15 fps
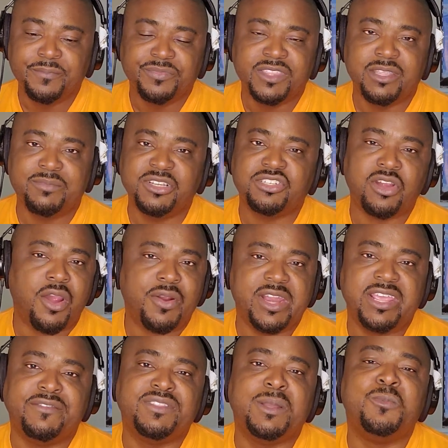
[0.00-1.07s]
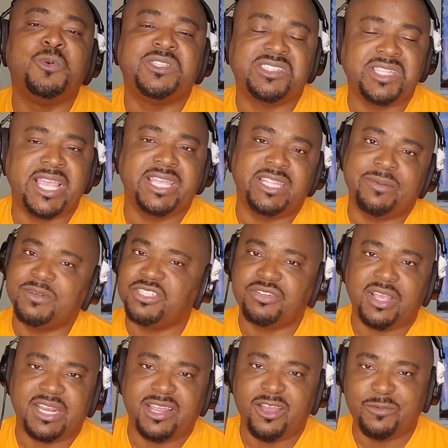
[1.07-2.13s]
the majority of them would stand up and try
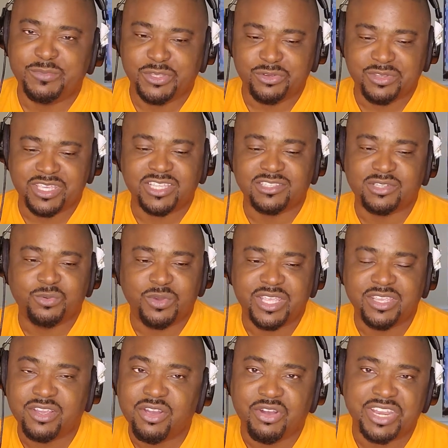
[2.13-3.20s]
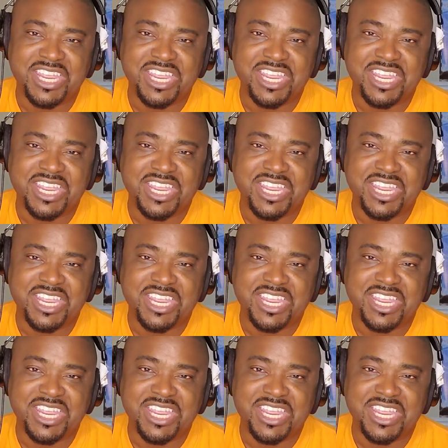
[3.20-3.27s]
to help you get to where you're going,